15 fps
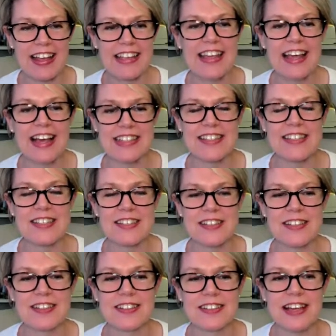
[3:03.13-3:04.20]
Yes.
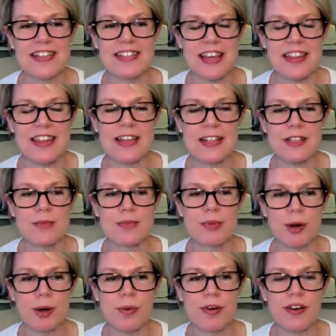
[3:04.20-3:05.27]
Yes. I think it's
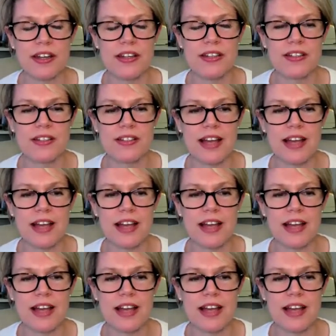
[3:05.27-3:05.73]
appropriate.